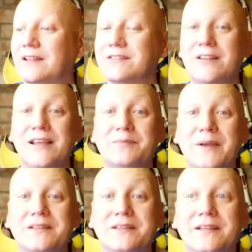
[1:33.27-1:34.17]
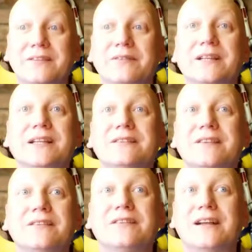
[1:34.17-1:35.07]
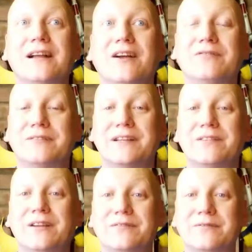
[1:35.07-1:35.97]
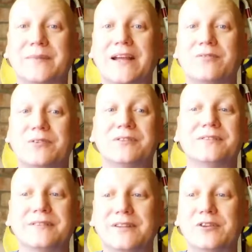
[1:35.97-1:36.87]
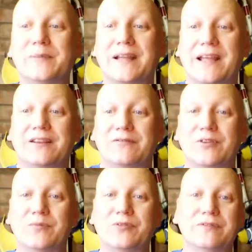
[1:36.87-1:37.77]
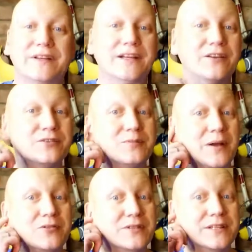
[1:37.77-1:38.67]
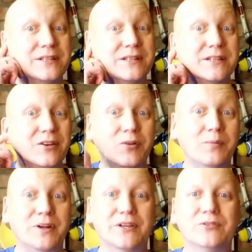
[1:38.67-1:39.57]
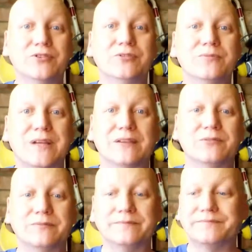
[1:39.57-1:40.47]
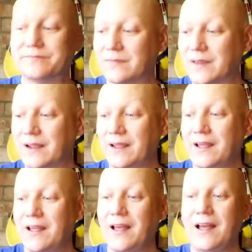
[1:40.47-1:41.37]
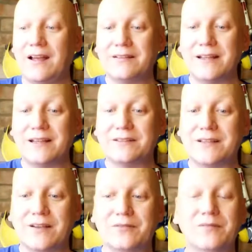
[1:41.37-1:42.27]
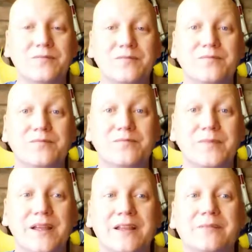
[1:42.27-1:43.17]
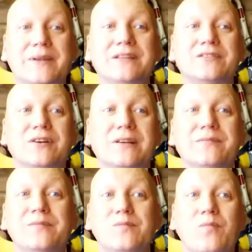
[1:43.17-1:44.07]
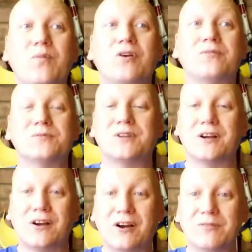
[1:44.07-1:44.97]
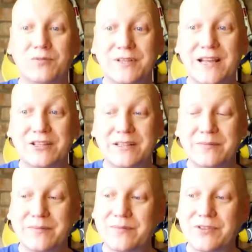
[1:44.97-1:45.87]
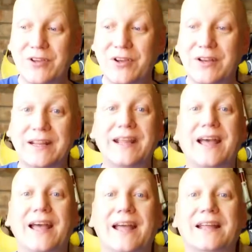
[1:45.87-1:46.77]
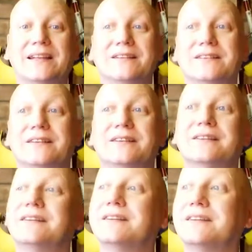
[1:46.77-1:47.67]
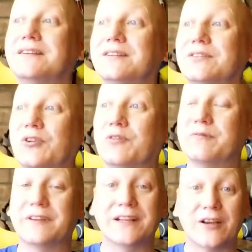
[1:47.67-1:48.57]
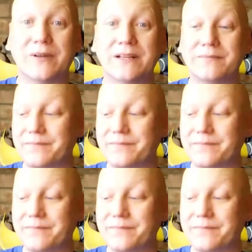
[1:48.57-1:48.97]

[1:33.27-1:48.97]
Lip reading: So that's basically it really. So hopefully from now on you'll be getting a few more videos posted on my YouTube channel. Okay, so in the meantime, whilst I was actually turning and not videoing,